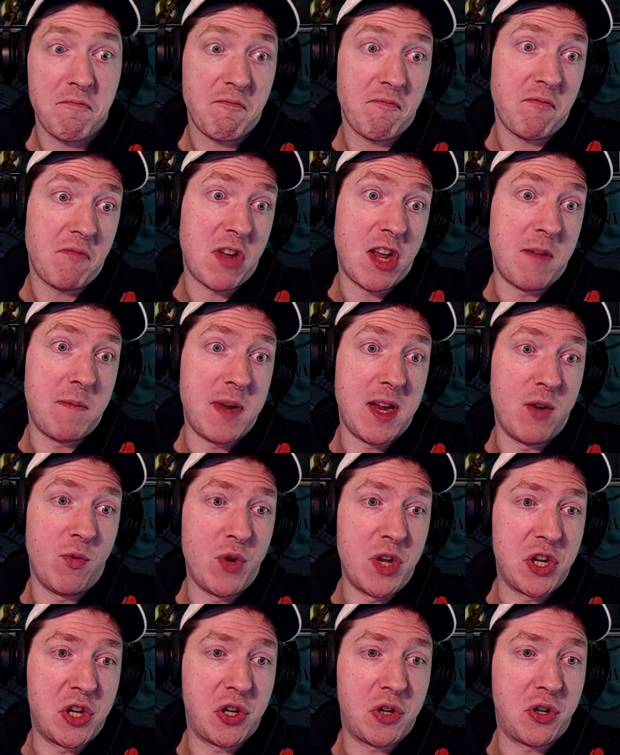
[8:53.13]
I mean,
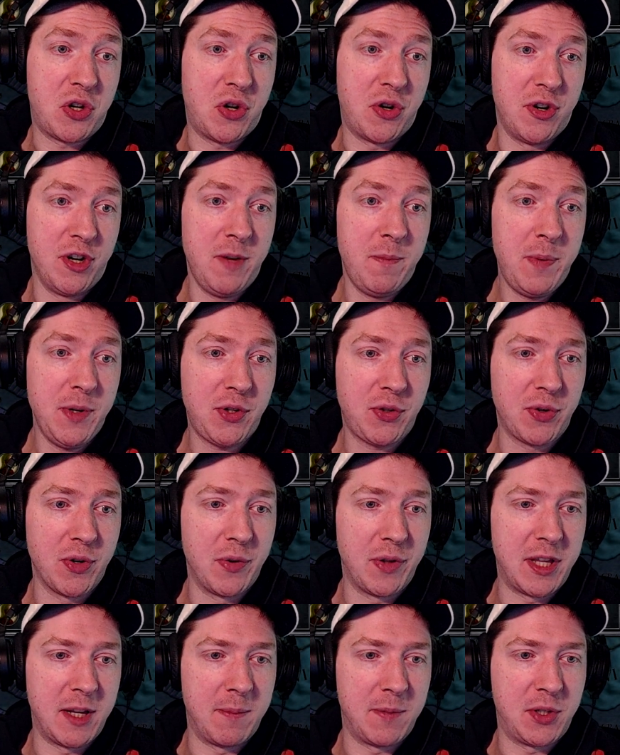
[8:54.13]
we could
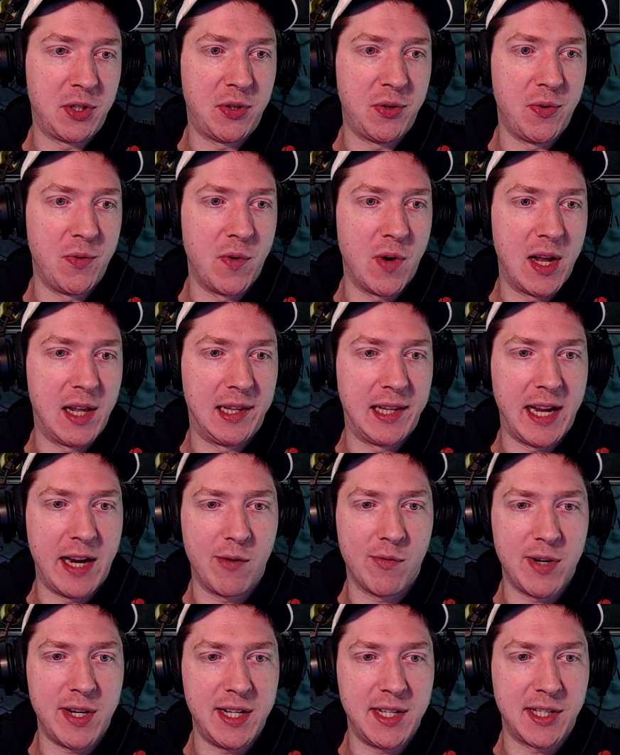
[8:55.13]
betroth him to
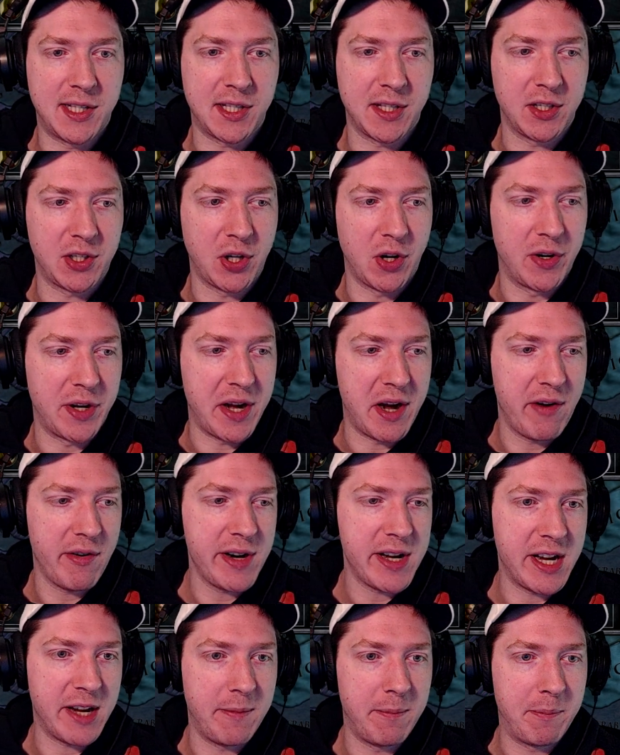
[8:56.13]
Allerys
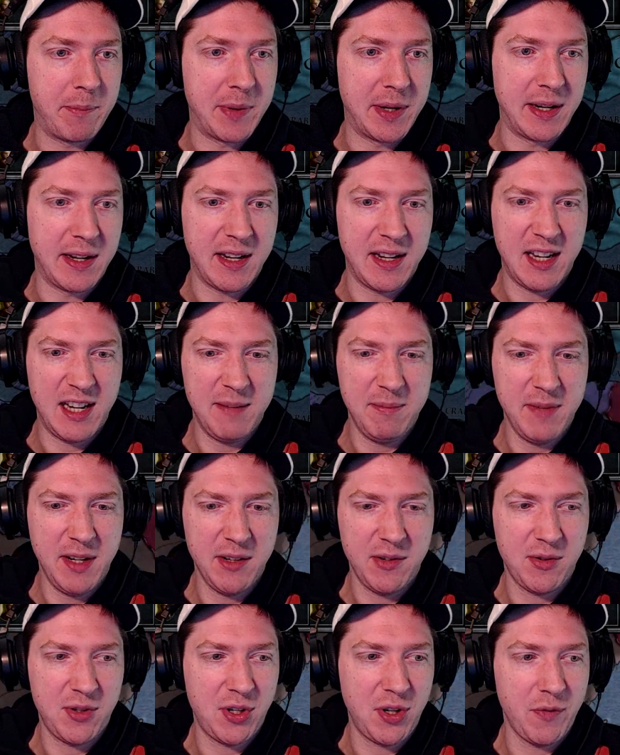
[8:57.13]
Targaryen, but I'm not
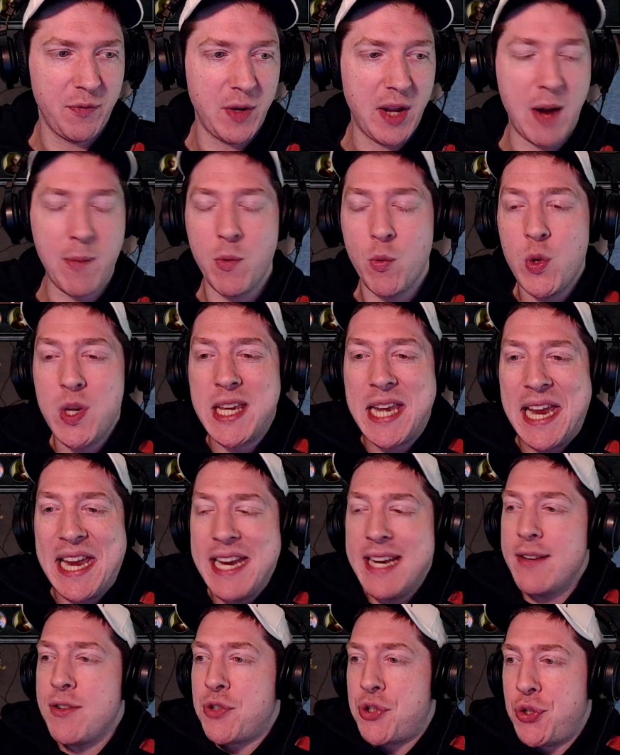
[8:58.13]
sure if we
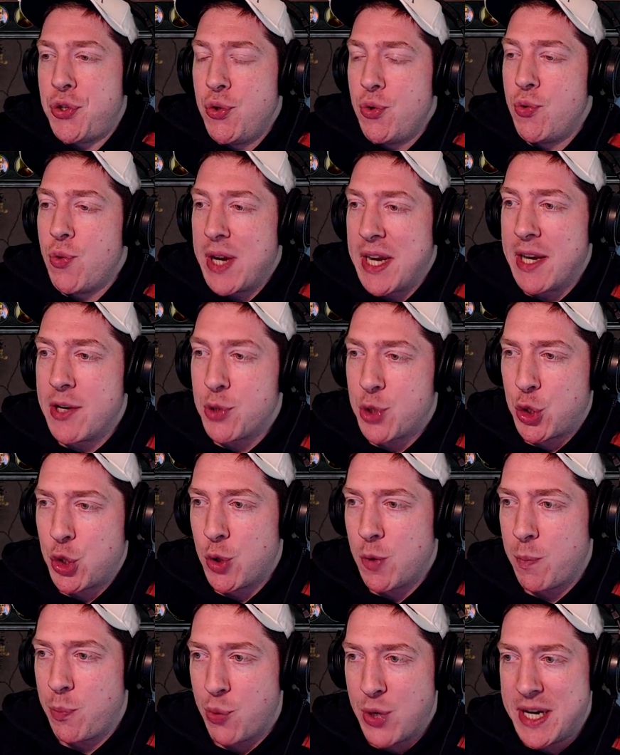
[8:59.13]
can't do
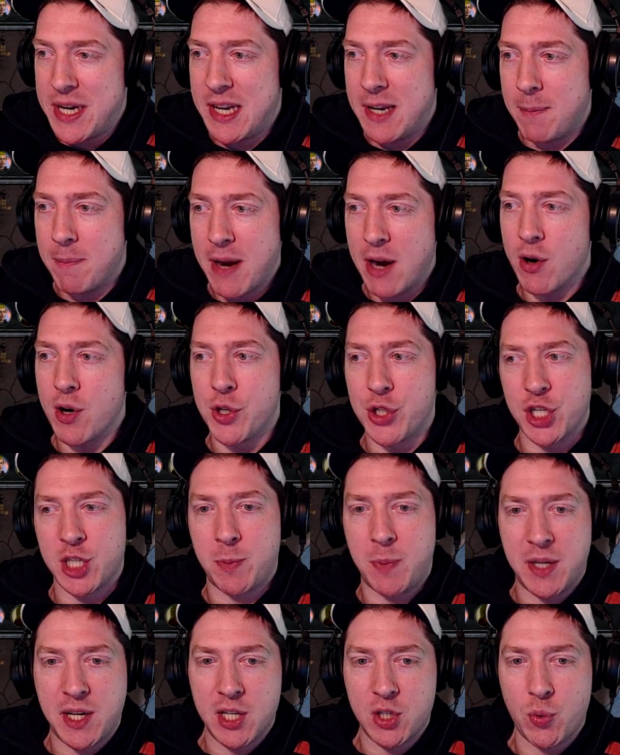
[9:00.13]
interbreeding marriages
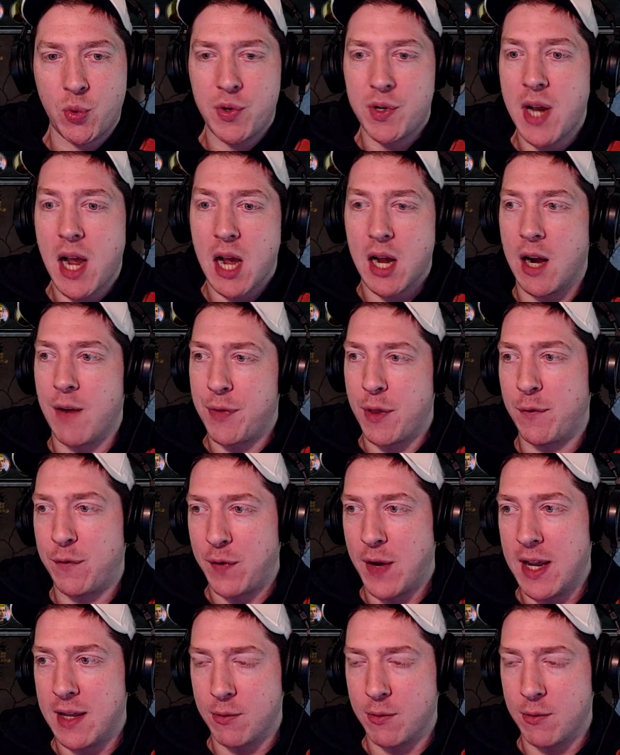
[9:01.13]
because we're not of the faith